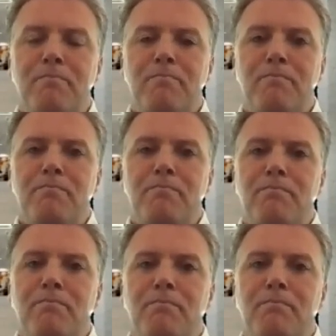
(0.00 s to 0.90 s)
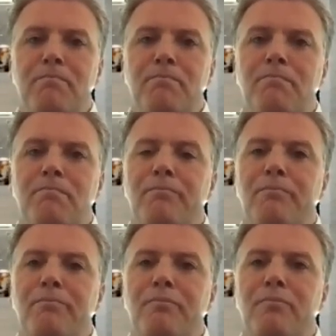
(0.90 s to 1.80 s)

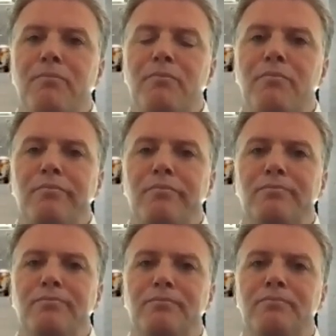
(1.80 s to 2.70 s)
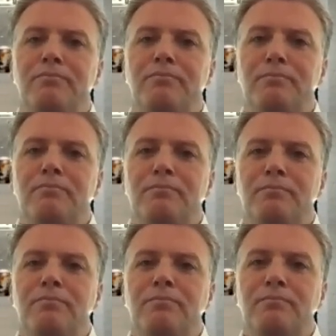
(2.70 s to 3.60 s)

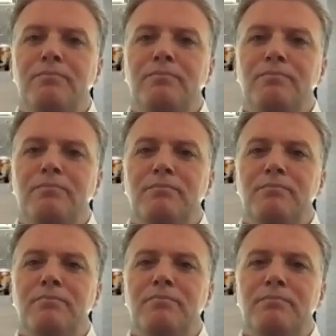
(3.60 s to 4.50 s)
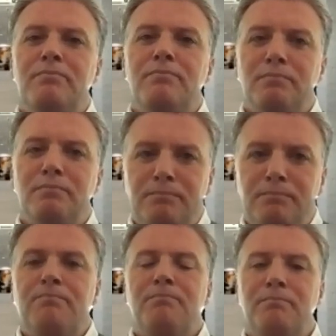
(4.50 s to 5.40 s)

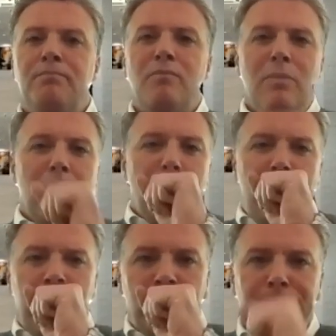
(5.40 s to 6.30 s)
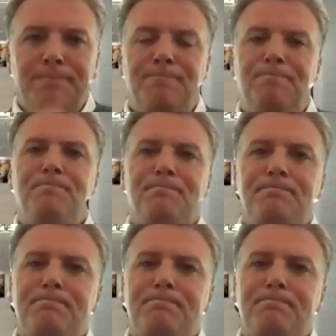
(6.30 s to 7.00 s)
(not speaking)